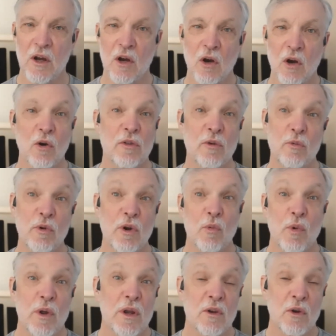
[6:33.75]
oh, the rear
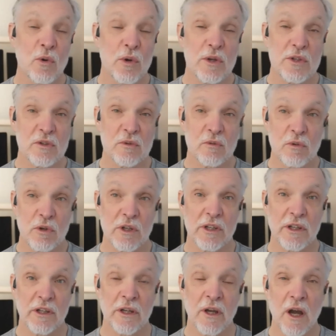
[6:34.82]
window isn't
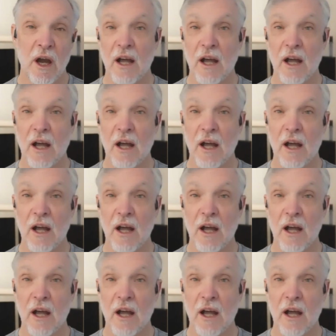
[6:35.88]
working.